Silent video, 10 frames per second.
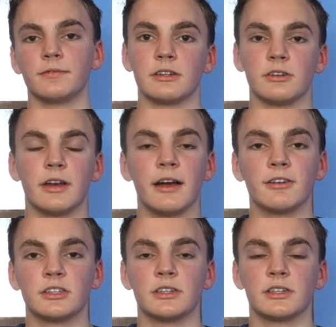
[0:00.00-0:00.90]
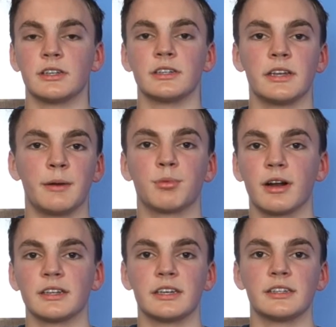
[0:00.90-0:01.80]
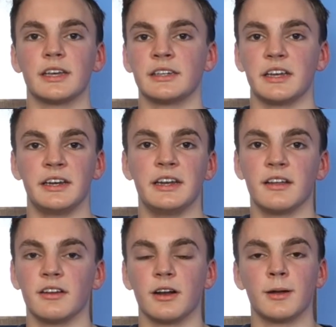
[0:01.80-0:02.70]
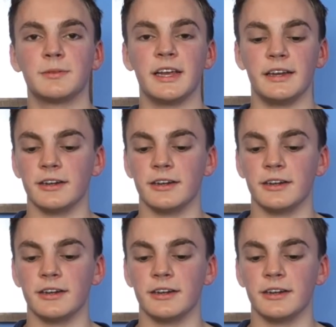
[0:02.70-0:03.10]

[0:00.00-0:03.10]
So now it's just the same process as any other update.